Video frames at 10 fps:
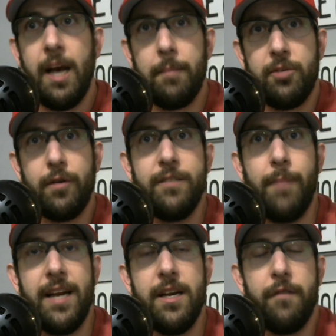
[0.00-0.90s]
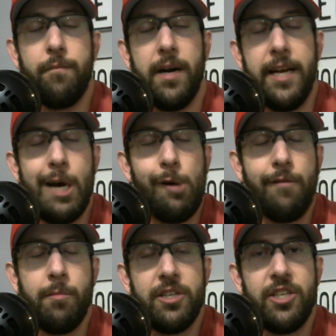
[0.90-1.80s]
I'm sure he's made enough money,
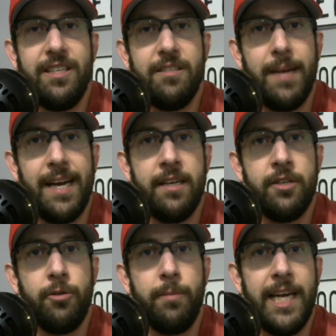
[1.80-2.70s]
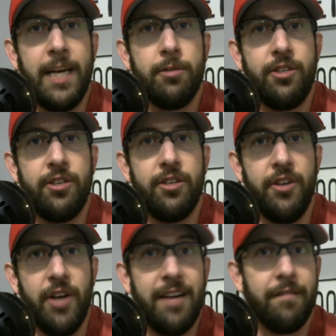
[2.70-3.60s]
however much he's made, to be able to
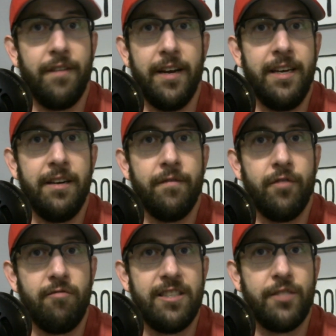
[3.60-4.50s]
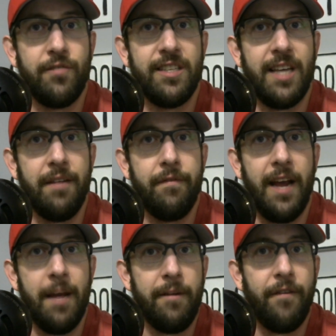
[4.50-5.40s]
not fight for the rest of his life
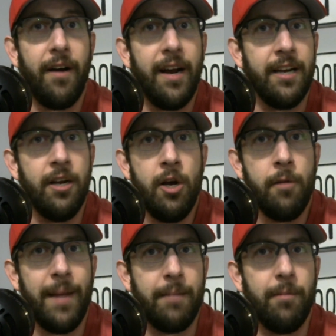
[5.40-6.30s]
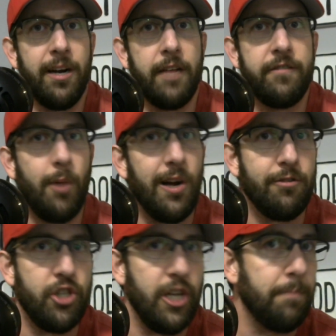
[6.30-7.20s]
and be fine. Make money off
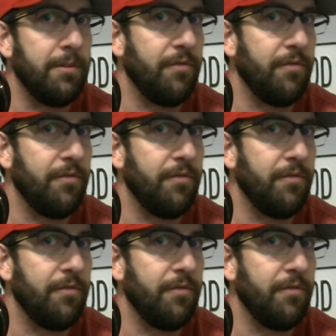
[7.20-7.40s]
sponsorships,